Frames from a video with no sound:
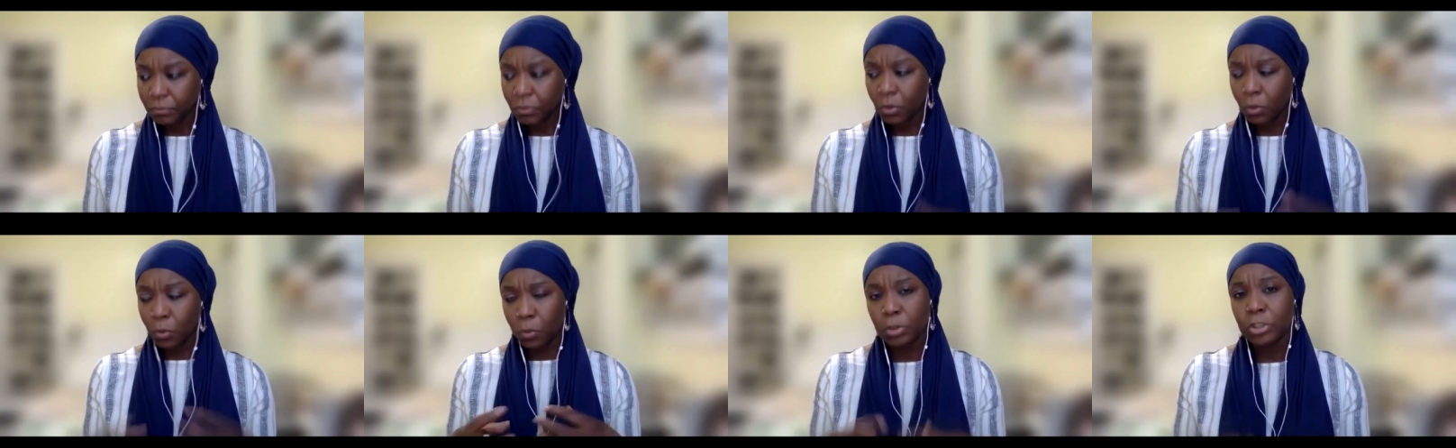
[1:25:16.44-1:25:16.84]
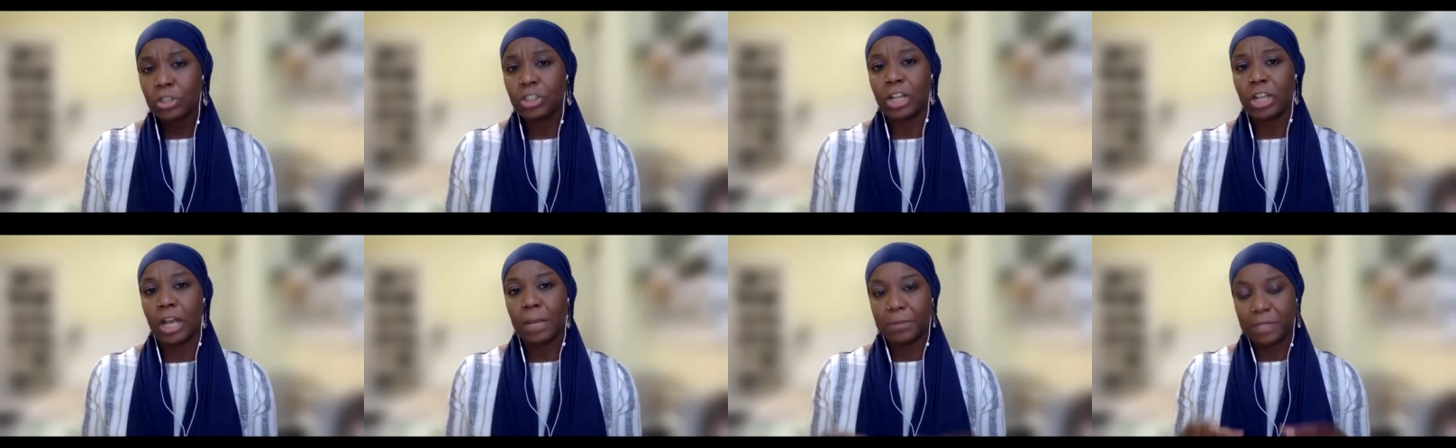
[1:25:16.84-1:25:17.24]

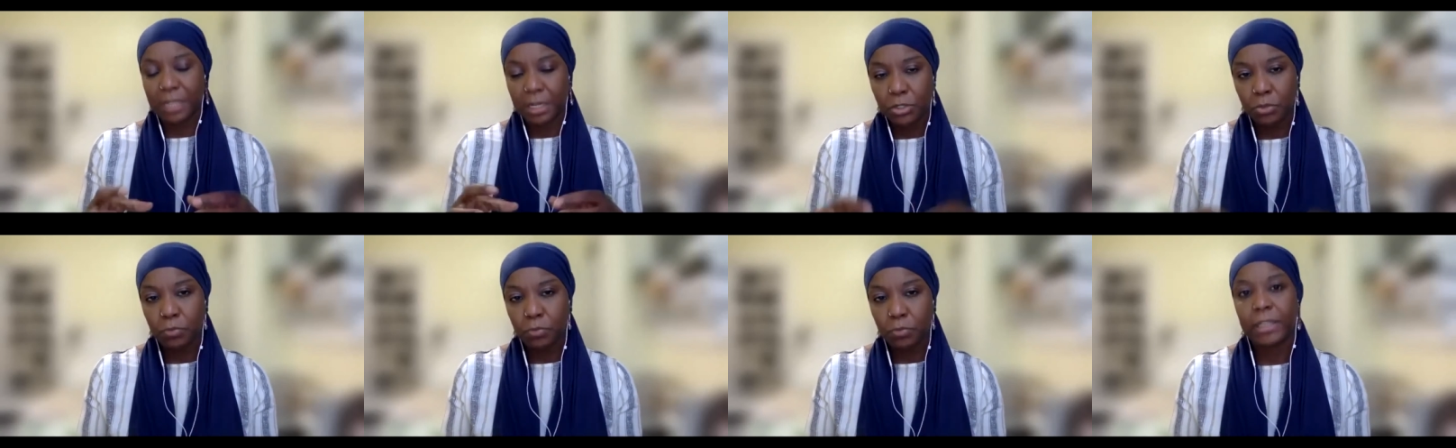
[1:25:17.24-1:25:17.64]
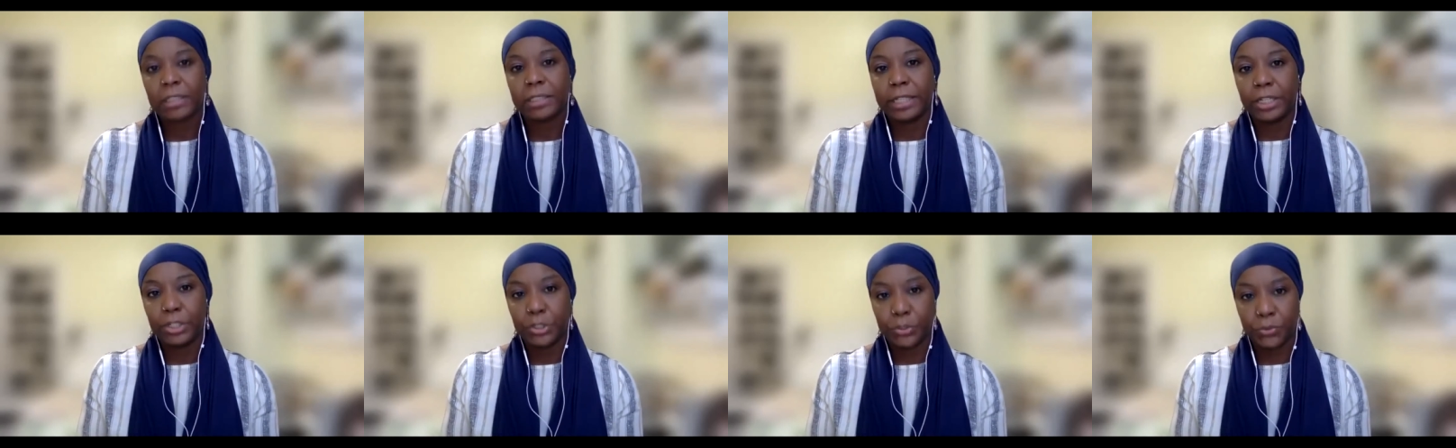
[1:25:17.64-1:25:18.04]
workshops that
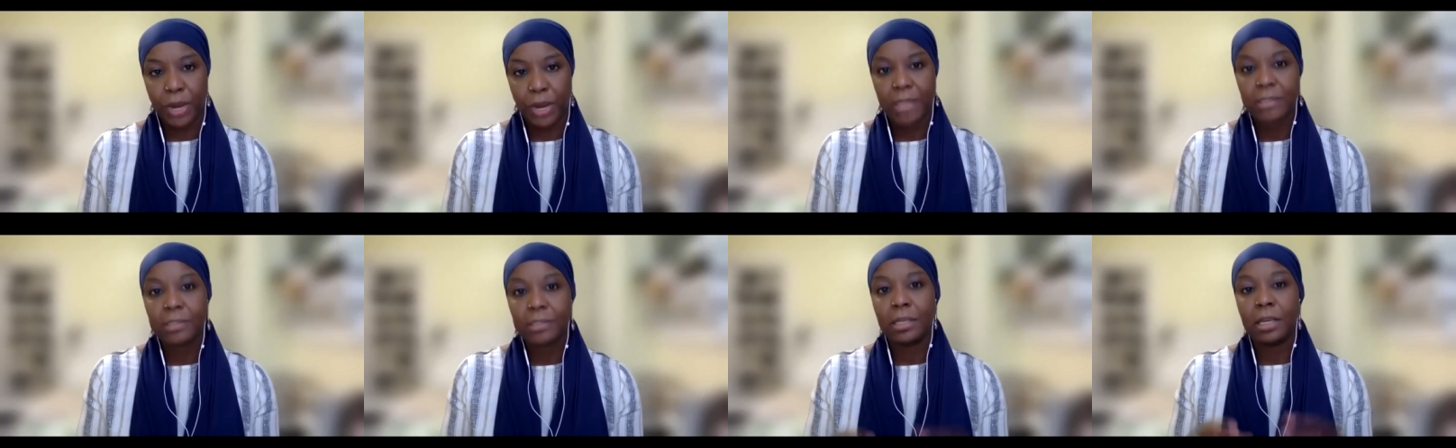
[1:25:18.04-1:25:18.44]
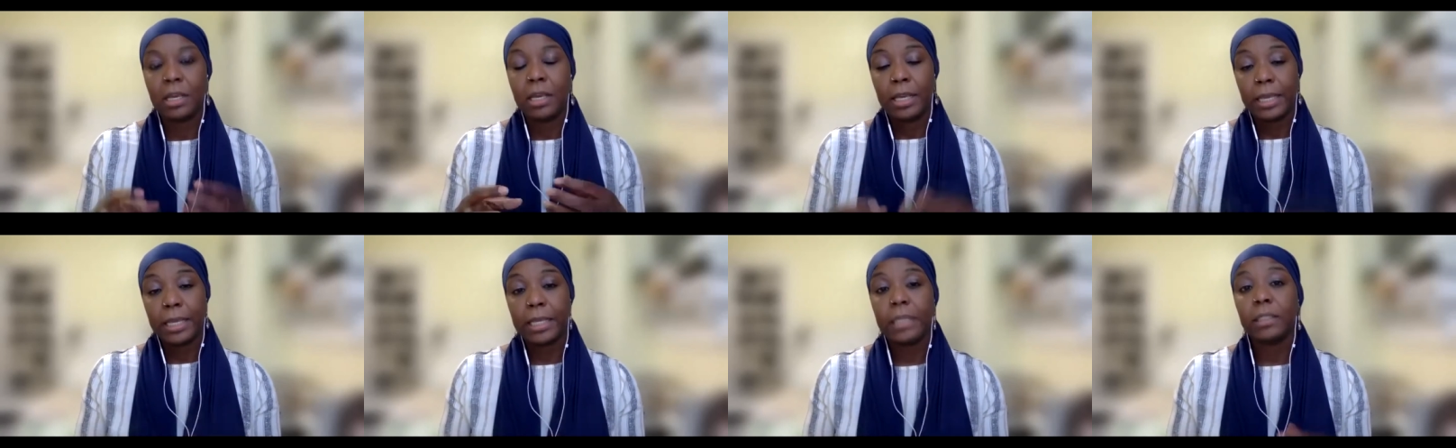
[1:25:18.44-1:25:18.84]
directly address
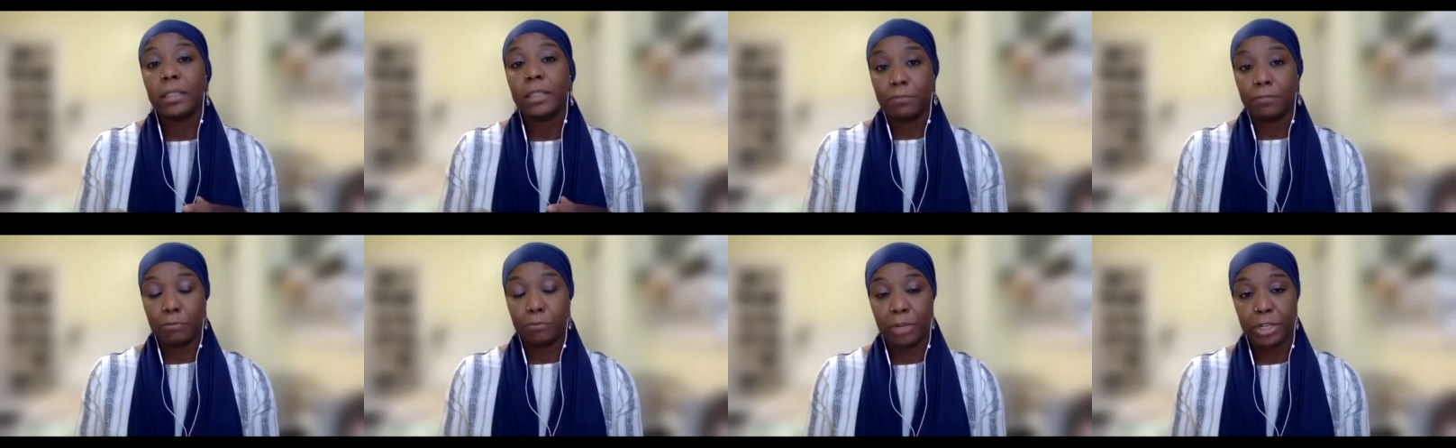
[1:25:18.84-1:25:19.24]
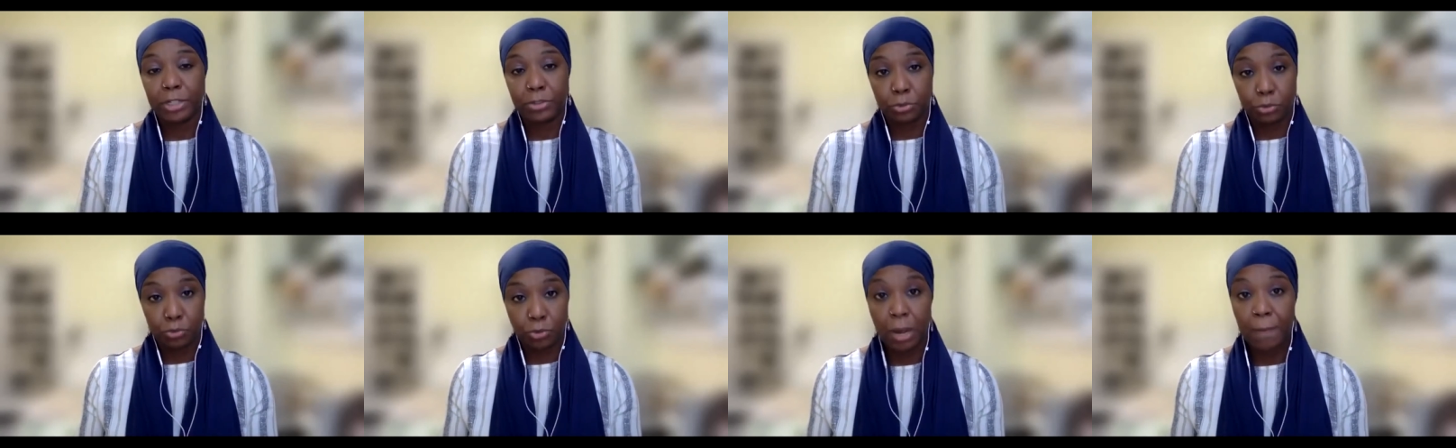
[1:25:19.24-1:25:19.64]
healing from
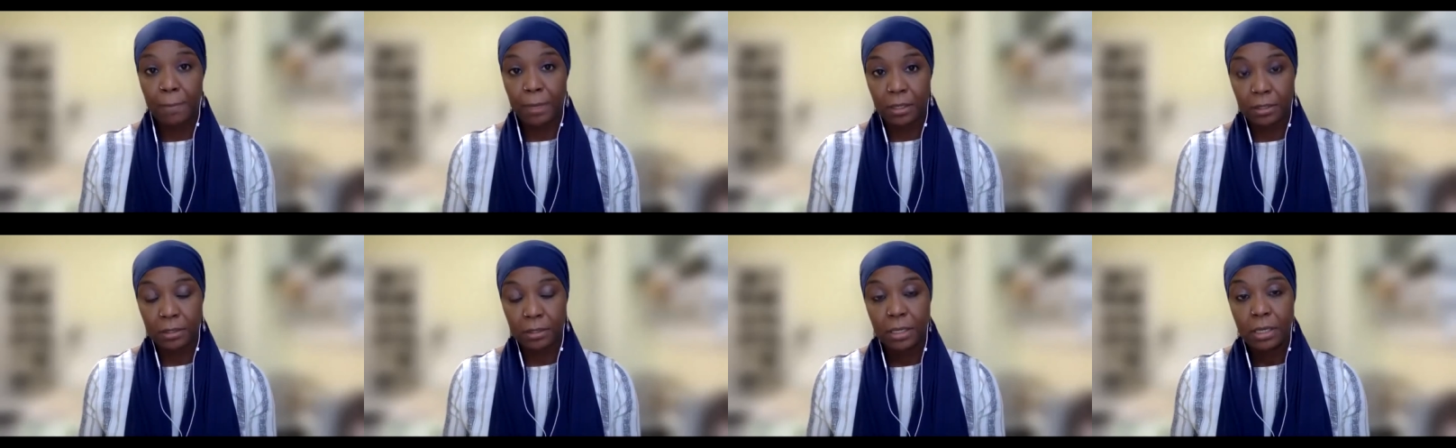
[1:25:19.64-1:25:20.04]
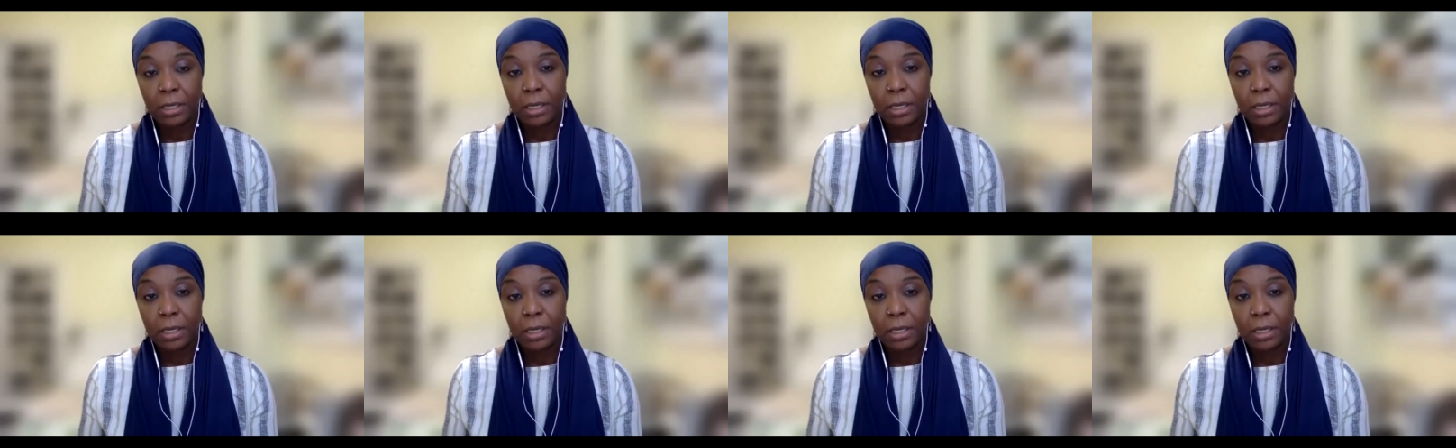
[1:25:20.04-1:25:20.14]
racial trauma.